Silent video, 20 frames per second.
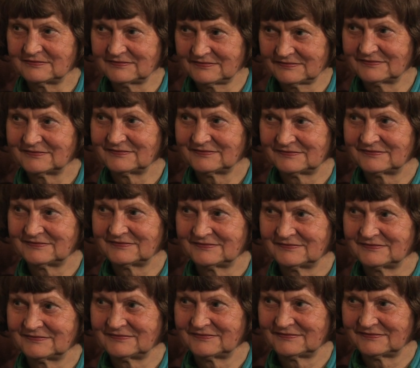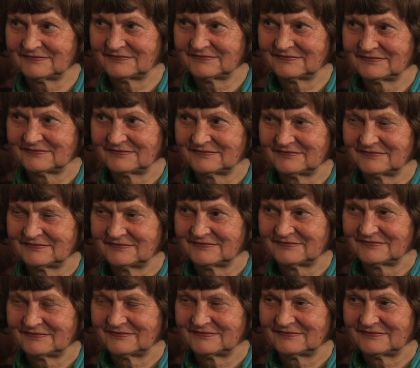Suez Canal was
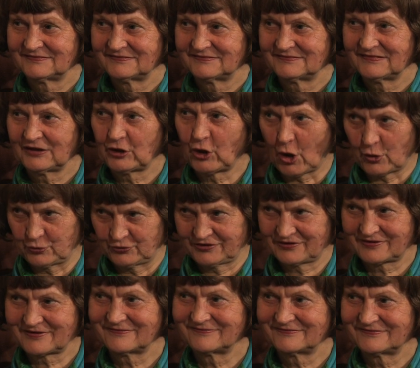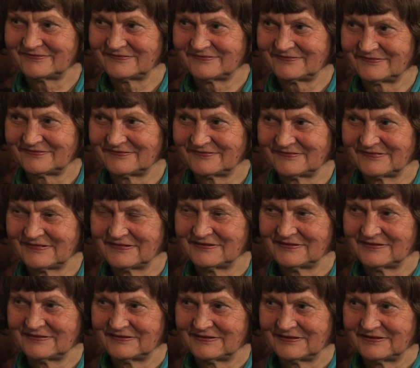uh, closed. Closed
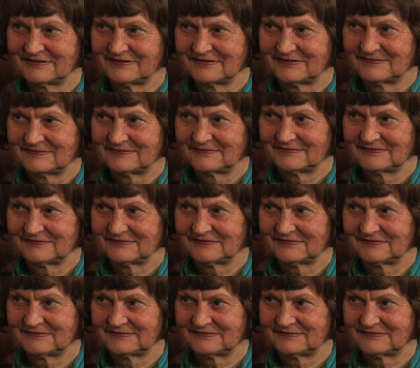by from the wars.